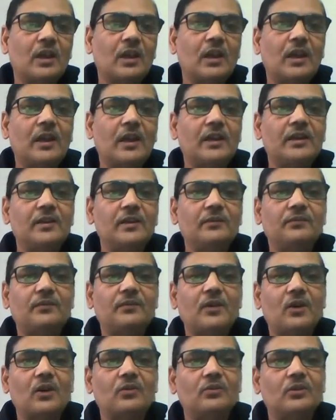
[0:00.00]
And he
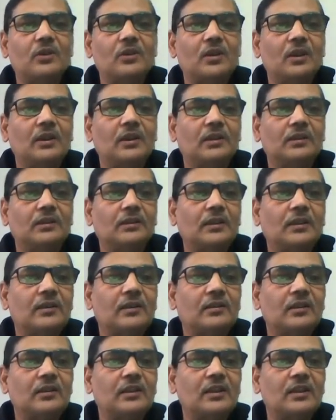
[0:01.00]
found that
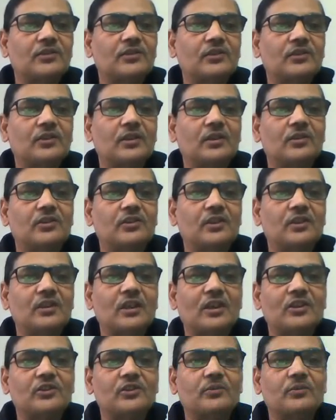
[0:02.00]
EST gene
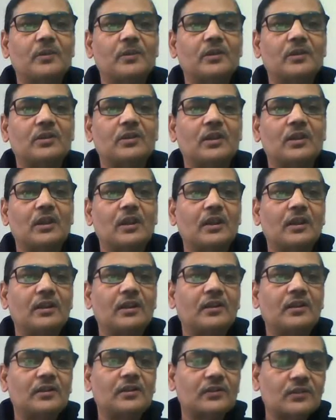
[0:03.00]
arrangement, it
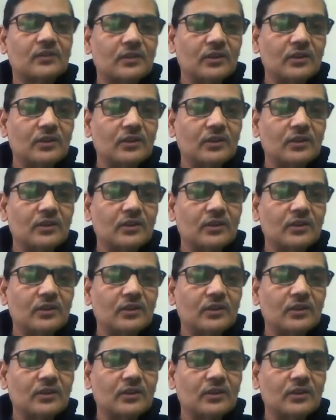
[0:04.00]
is,